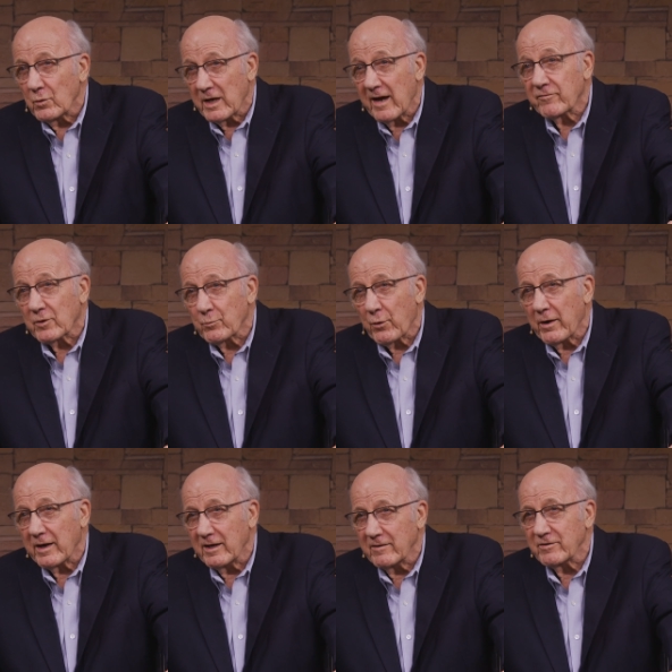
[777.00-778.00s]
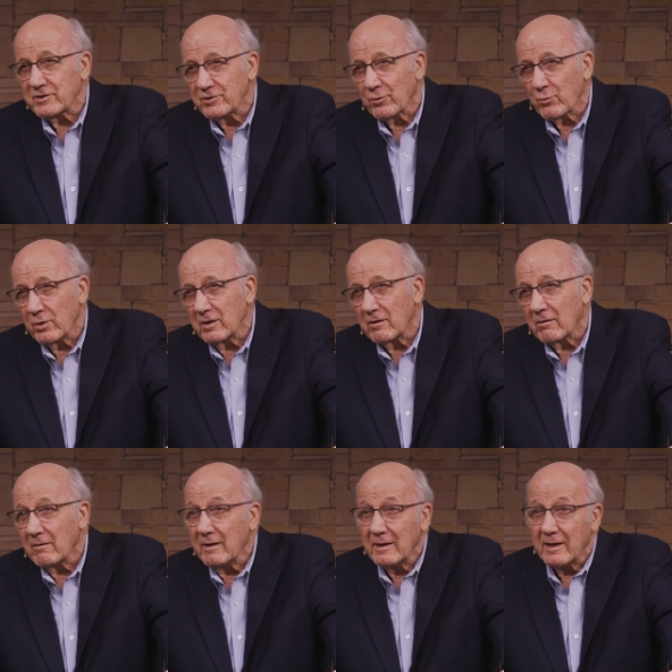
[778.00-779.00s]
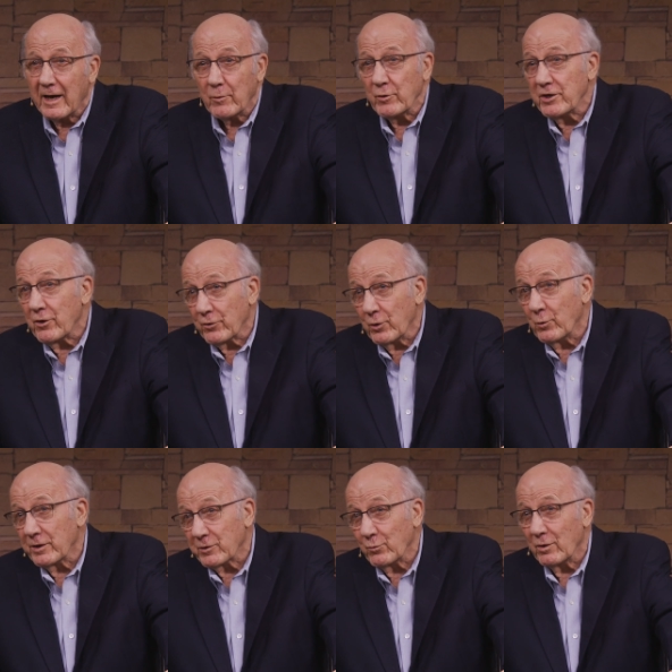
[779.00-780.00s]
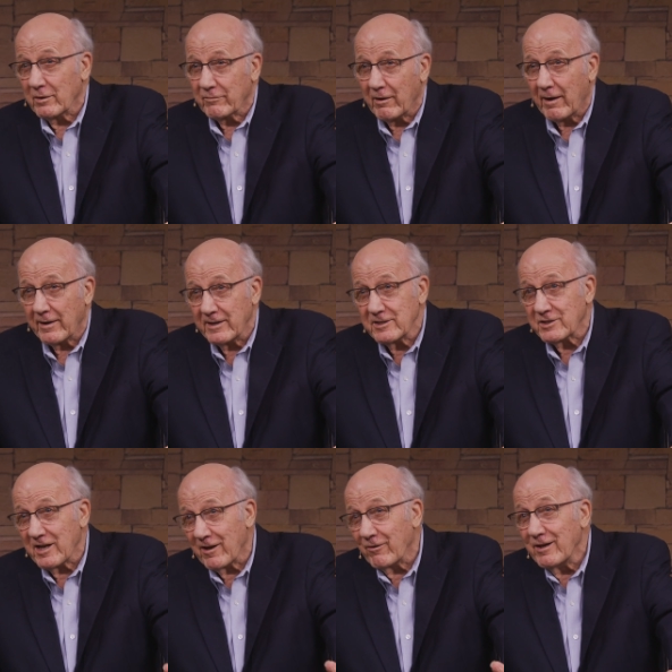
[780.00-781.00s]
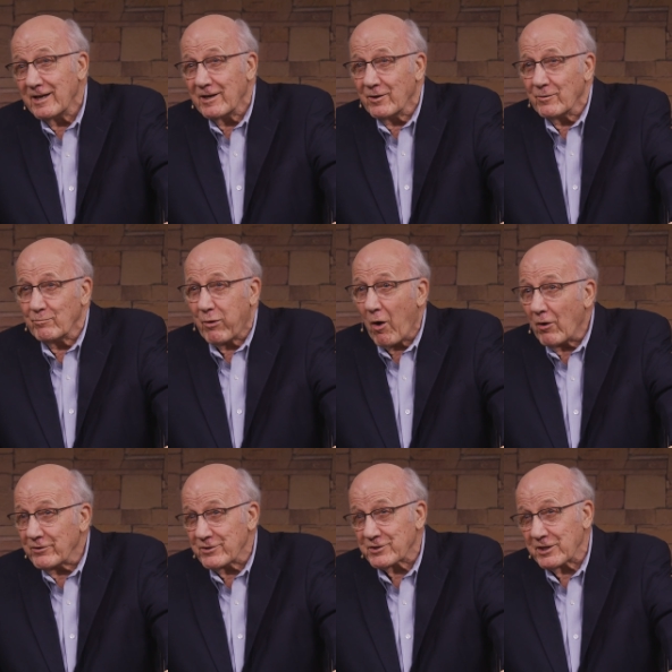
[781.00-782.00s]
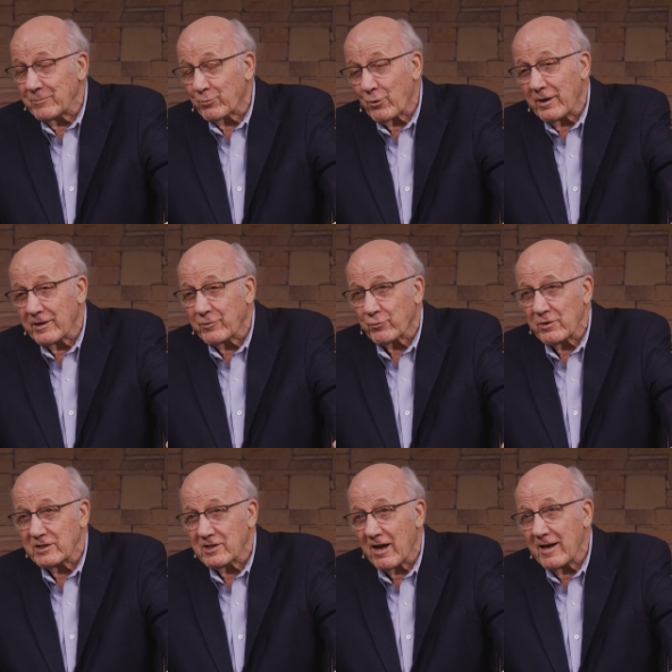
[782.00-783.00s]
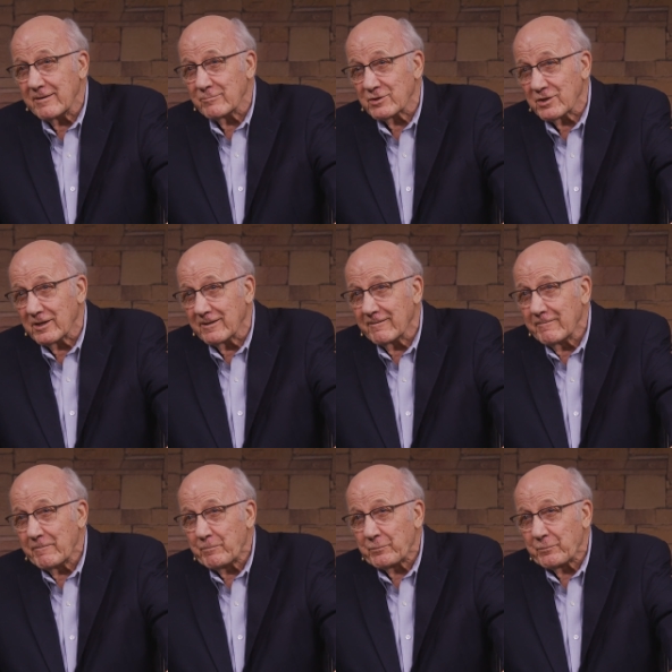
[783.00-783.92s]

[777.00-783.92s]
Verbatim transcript: We have to pray if it's your will, and we don't know what the will of God is. Now, Paul, you see, prayed three times that